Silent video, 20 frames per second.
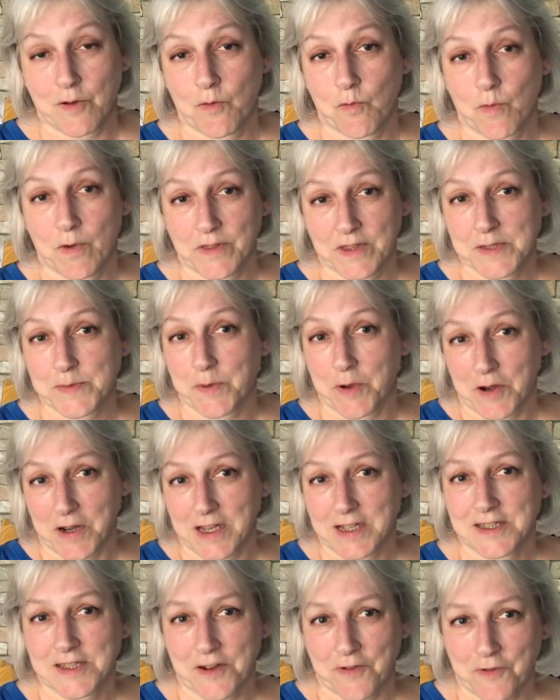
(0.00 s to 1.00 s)
when the
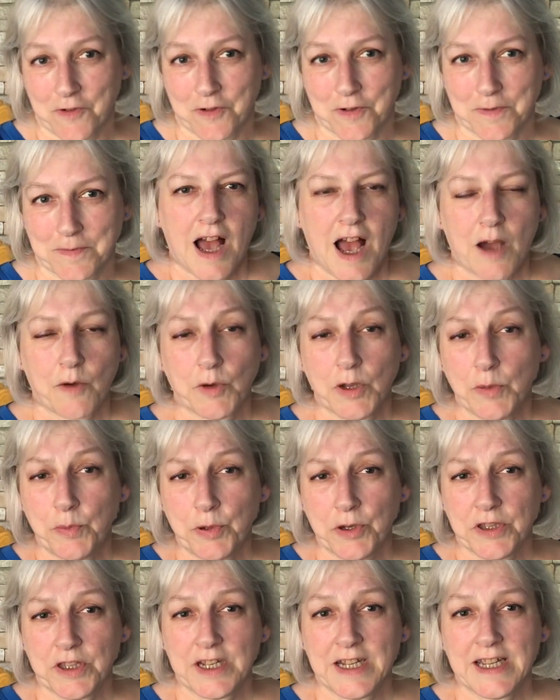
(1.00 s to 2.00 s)
spotlights are on. I will
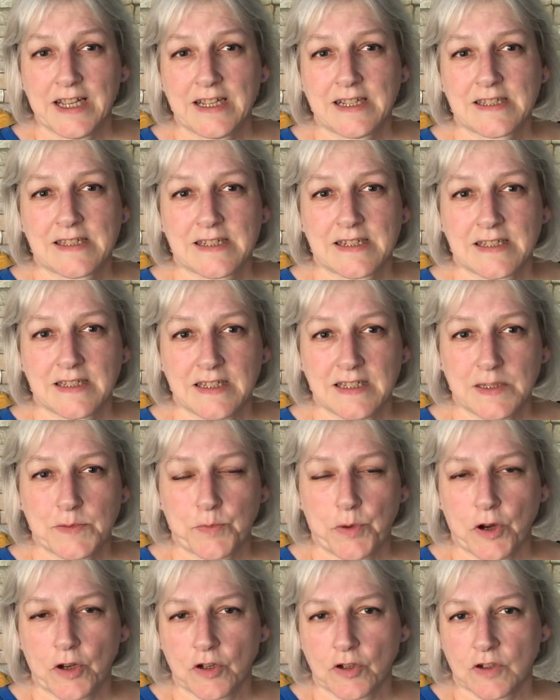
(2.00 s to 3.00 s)
put the links to these
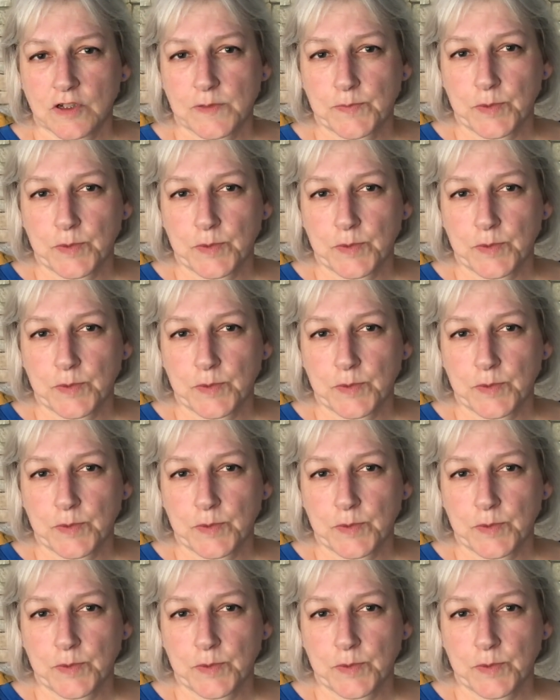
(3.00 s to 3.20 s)
products